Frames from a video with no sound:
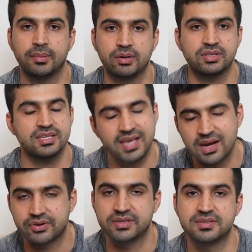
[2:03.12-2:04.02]
about their
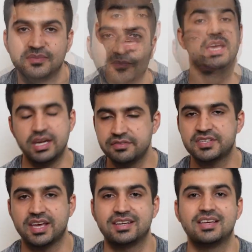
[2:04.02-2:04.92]
salaries. Enough
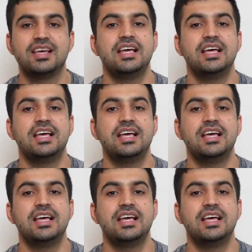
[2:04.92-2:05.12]
said.